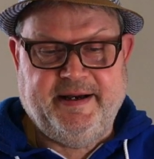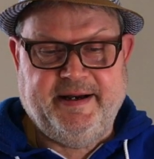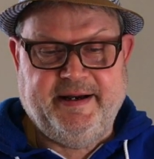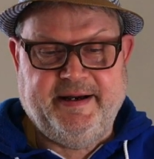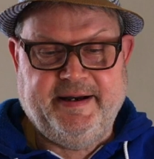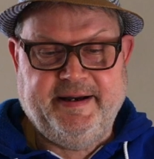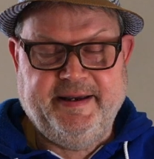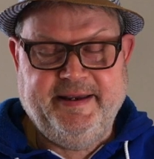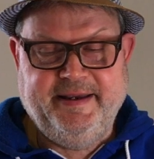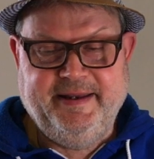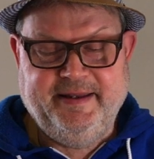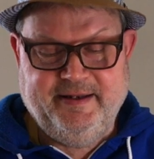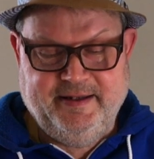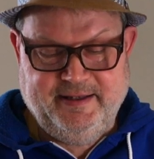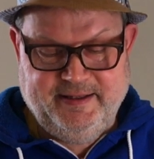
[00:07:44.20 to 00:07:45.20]

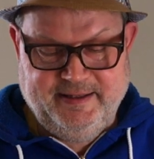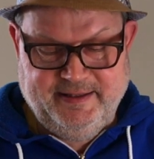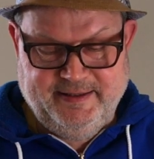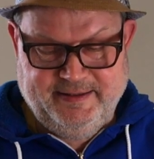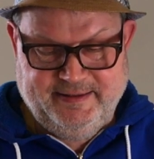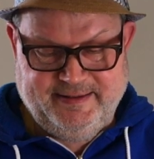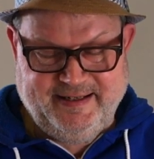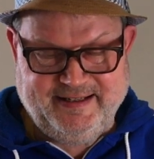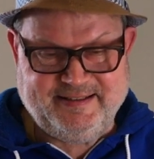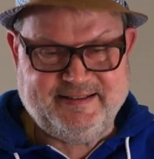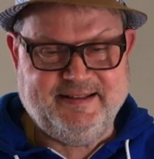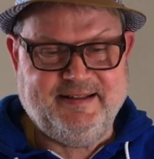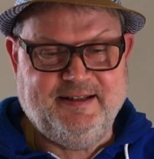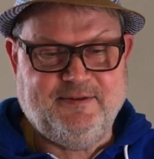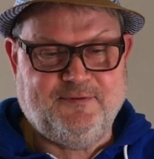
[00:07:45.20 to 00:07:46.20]
I
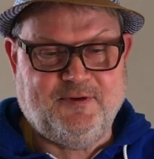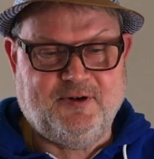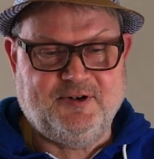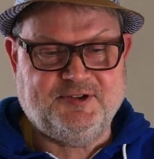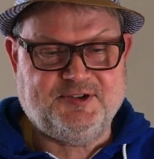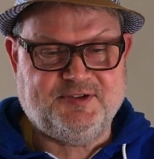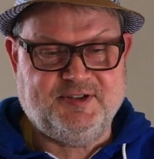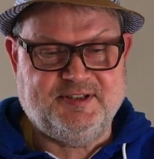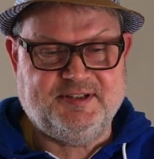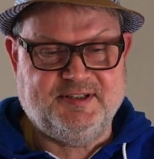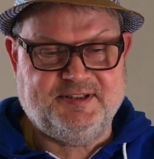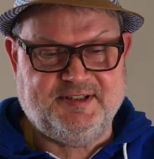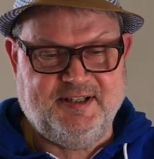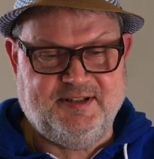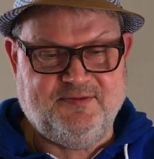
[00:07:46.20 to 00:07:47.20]
tested it first, as I
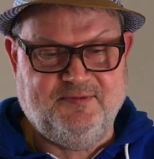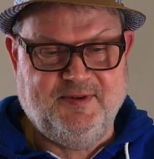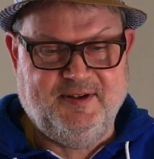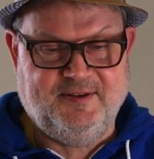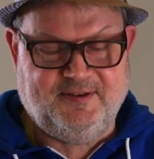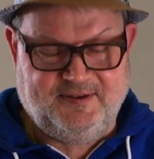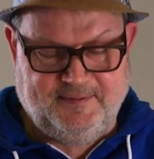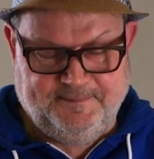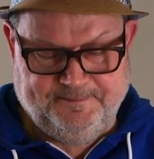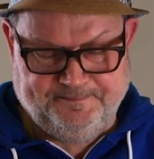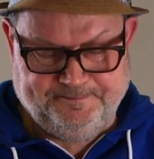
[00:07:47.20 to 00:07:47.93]
said, with